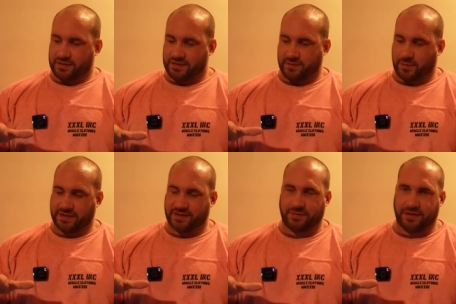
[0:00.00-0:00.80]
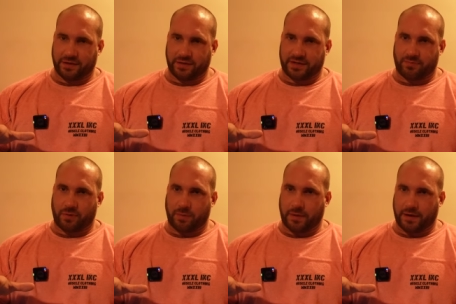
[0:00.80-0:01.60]
it's the way to really do this
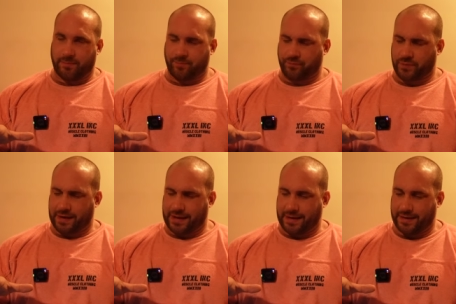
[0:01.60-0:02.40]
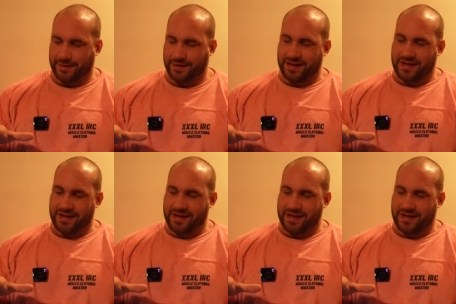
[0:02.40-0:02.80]
properly. And